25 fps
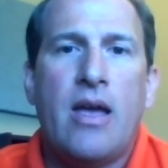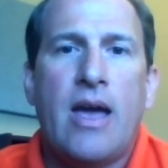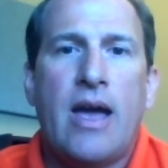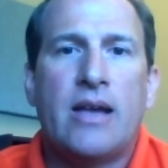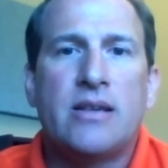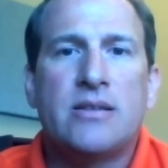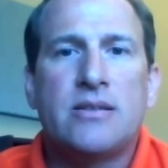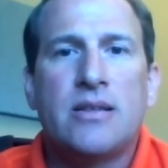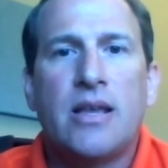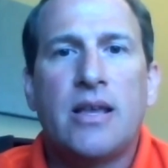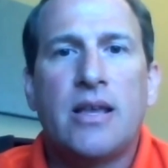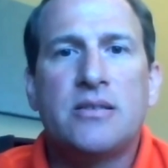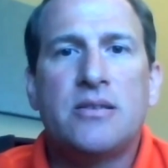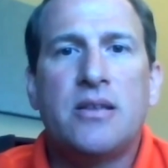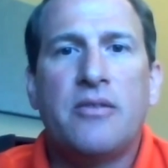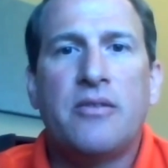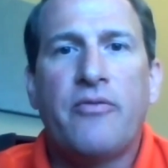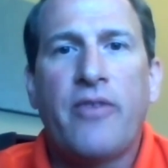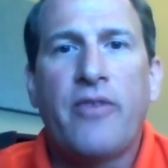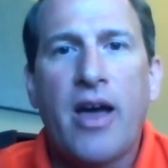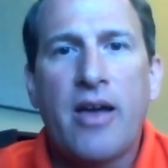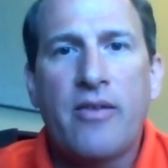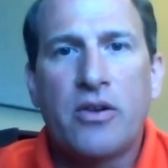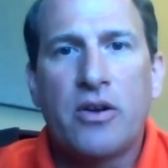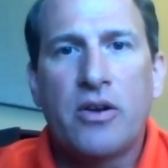has less
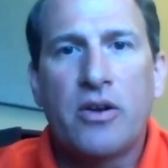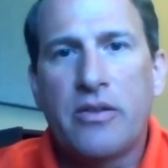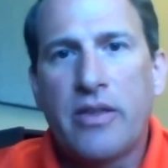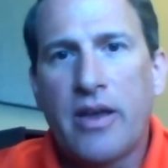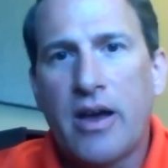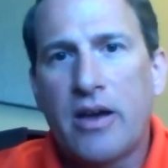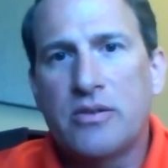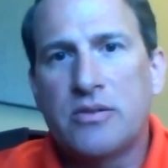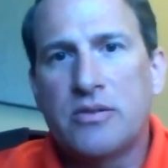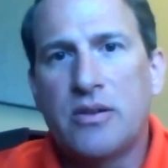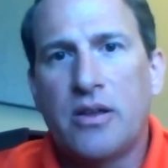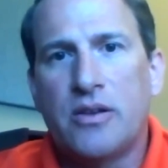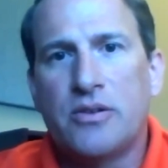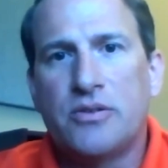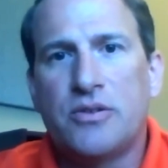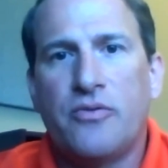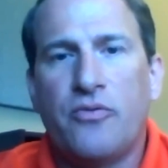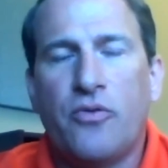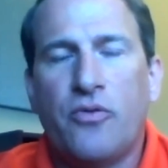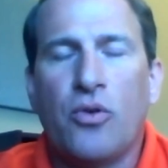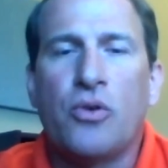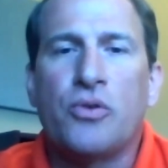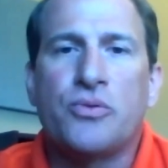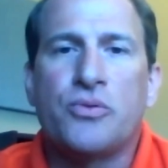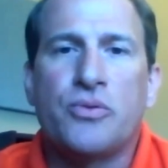than $500,000
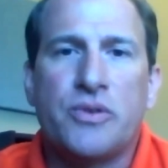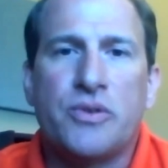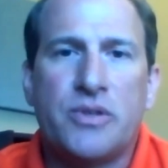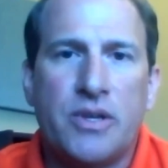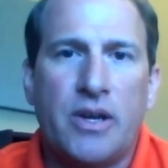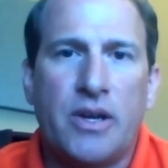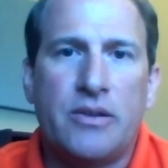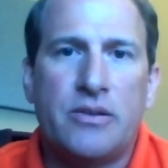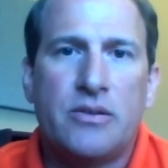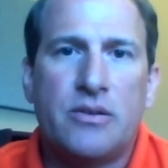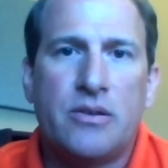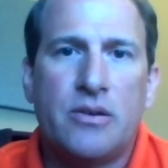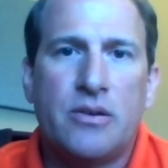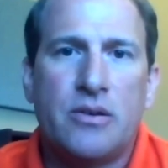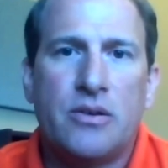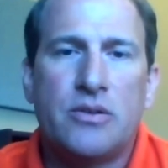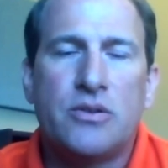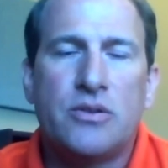of gross receipts.